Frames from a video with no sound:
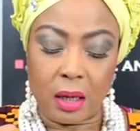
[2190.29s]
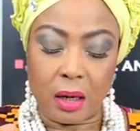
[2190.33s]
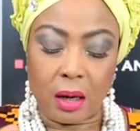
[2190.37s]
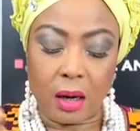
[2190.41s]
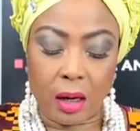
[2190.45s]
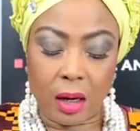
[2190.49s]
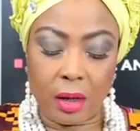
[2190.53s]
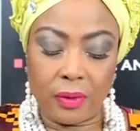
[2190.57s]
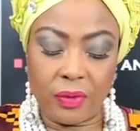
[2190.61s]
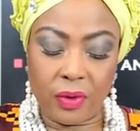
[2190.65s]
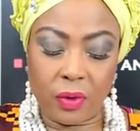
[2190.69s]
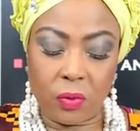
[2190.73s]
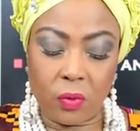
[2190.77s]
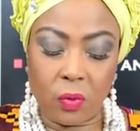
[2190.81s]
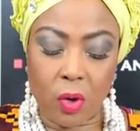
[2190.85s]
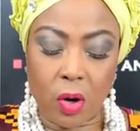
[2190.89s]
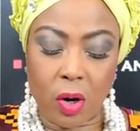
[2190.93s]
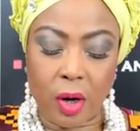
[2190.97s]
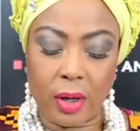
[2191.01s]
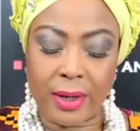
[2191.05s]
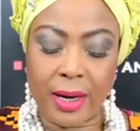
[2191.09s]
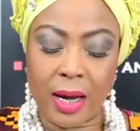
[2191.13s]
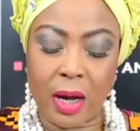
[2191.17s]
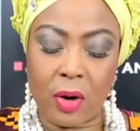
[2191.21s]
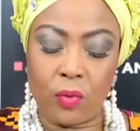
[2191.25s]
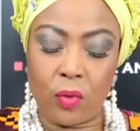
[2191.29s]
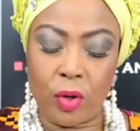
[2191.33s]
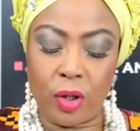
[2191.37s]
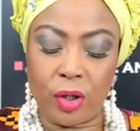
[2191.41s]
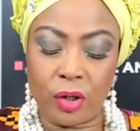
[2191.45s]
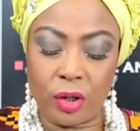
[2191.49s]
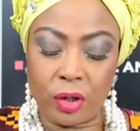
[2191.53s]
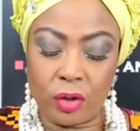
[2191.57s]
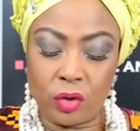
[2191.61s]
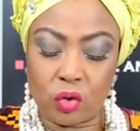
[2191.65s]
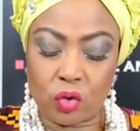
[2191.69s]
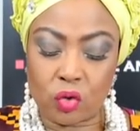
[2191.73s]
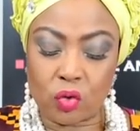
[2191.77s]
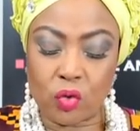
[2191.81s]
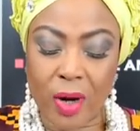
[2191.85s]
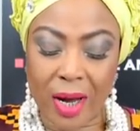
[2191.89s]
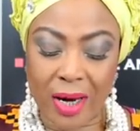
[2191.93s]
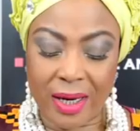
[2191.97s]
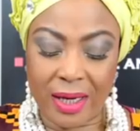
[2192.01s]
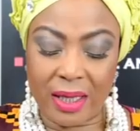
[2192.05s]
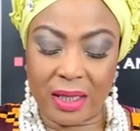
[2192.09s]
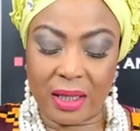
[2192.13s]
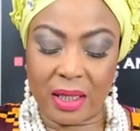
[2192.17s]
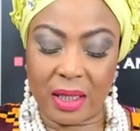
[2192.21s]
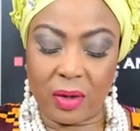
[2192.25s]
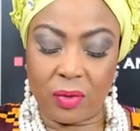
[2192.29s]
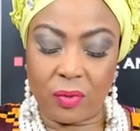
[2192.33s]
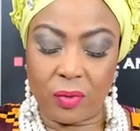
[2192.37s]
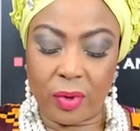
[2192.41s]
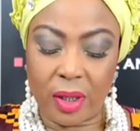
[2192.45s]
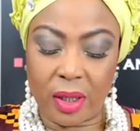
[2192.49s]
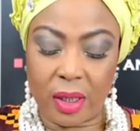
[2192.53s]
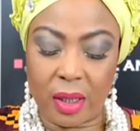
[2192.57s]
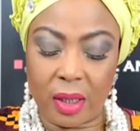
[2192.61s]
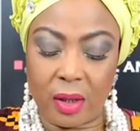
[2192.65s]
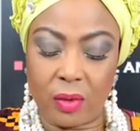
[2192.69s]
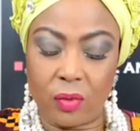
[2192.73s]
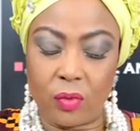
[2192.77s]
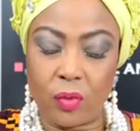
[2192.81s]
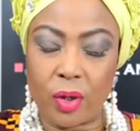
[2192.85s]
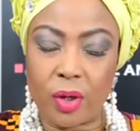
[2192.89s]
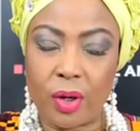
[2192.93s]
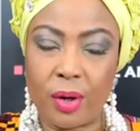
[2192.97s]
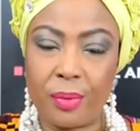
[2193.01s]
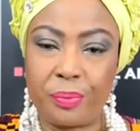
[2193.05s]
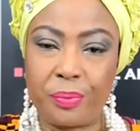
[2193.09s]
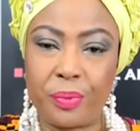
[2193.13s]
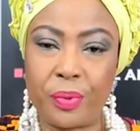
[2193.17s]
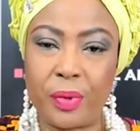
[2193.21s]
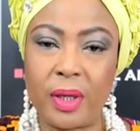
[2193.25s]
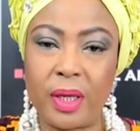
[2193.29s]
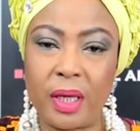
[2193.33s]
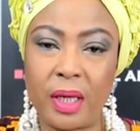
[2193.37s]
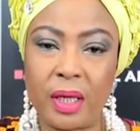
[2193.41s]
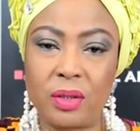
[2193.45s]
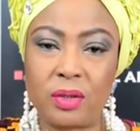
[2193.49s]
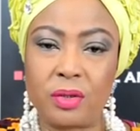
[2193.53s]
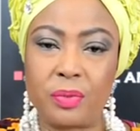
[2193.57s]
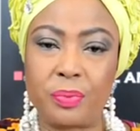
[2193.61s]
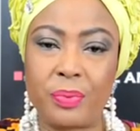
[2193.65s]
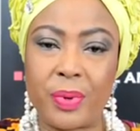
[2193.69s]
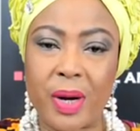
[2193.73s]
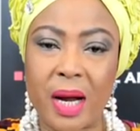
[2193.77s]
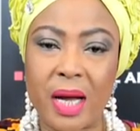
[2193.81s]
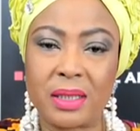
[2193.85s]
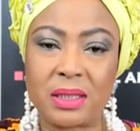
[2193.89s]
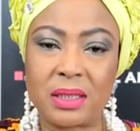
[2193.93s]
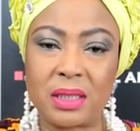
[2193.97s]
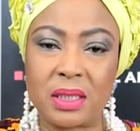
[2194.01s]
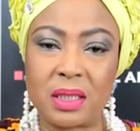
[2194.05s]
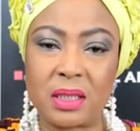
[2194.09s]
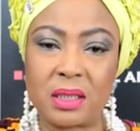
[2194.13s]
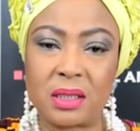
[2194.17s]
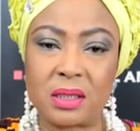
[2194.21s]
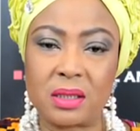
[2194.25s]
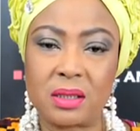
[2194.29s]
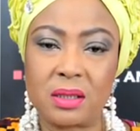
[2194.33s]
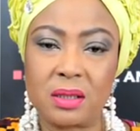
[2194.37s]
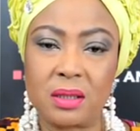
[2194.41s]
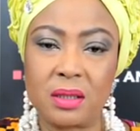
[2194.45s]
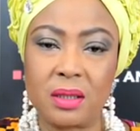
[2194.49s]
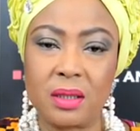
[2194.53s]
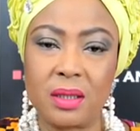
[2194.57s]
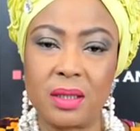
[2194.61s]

on the word and we don't do anything with it, we don't put it into practice,